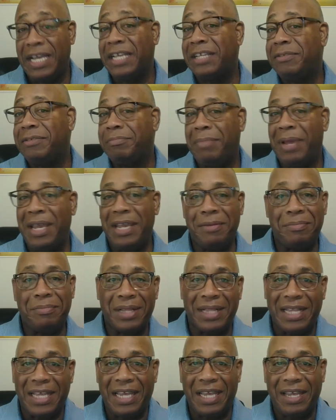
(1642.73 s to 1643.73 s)
It's
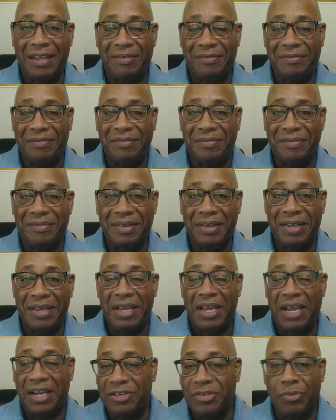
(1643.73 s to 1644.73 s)
make-believe.
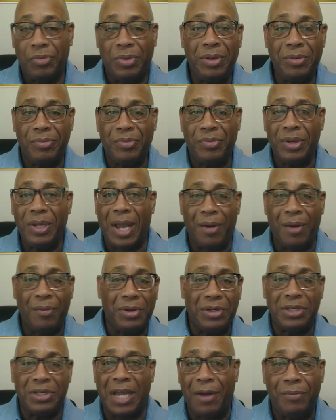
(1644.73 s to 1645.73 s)
And so I
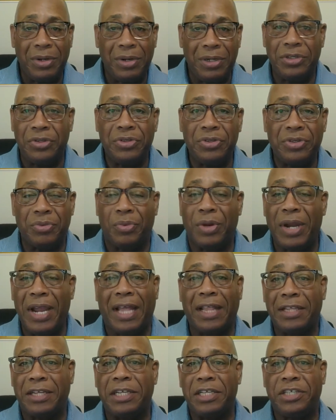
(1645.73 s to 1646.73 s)
want to do some
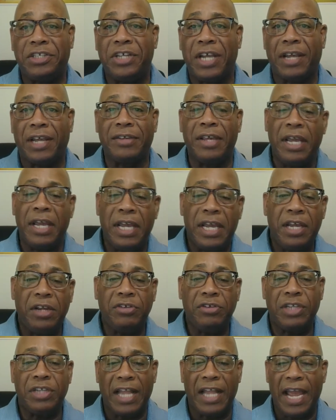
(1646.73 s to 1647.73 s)
reality checks.
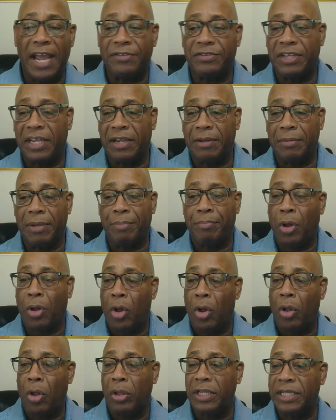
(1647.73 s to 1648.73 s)
Here's the last thing that
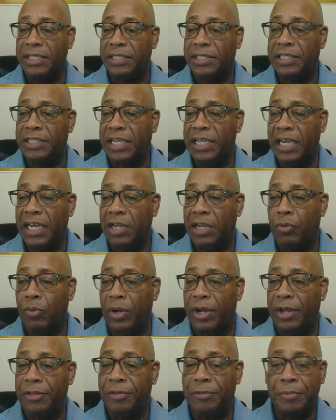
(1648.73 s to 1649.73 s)
Paul is dealing
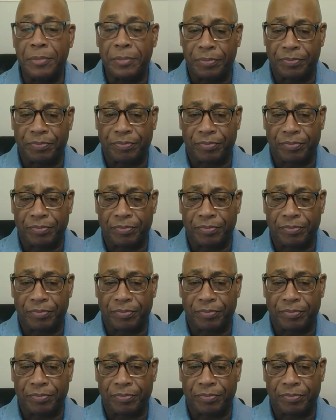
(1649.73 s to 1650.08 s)
with